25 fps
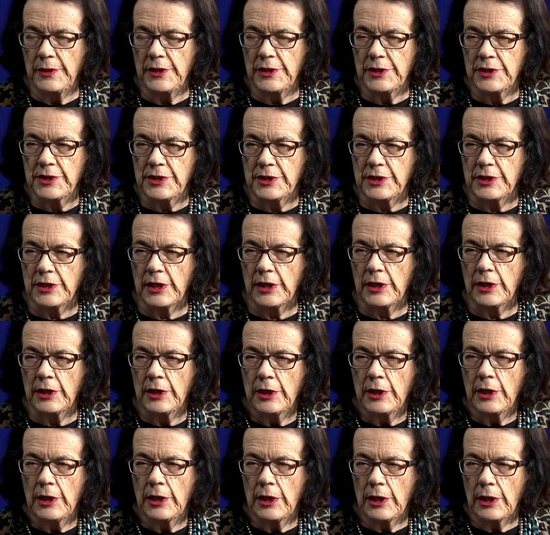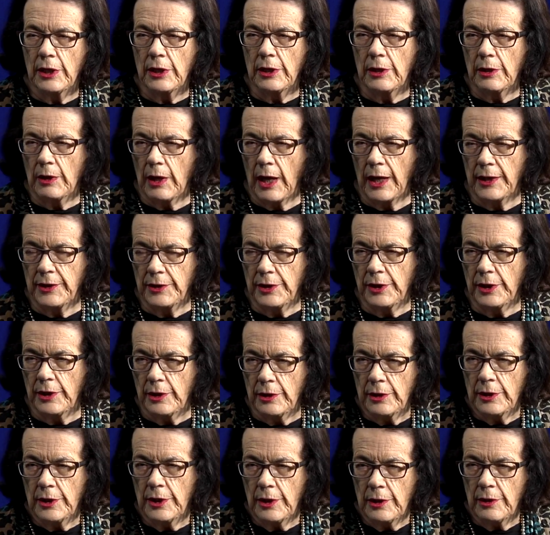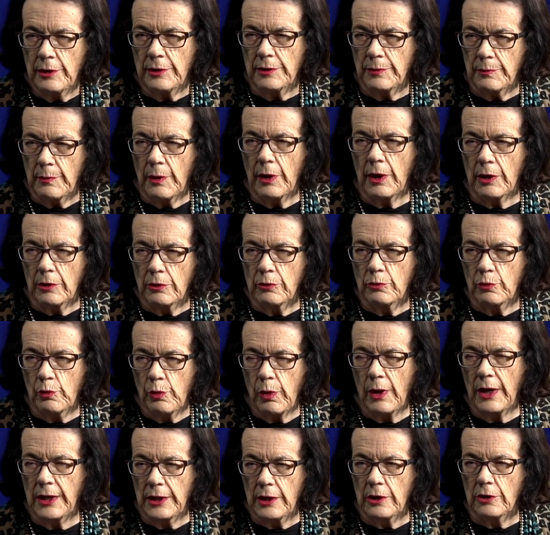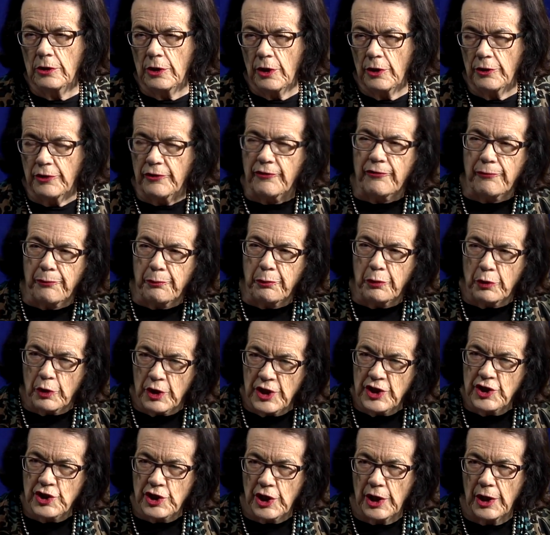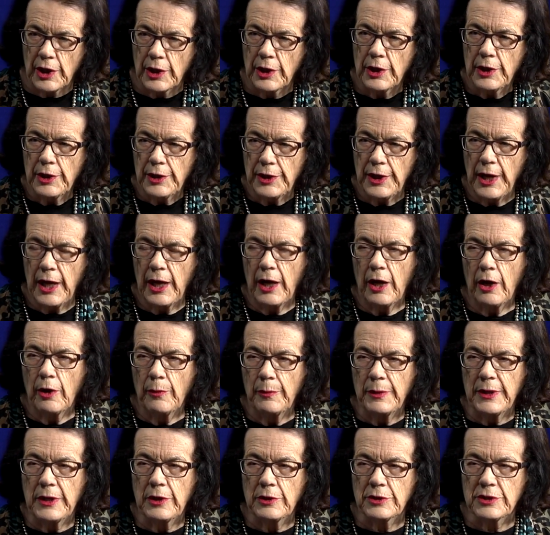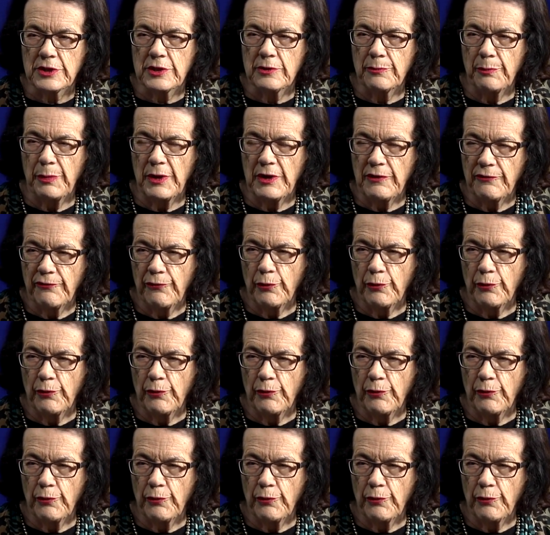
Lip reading: Minister under quite a lot of pressure now because there have been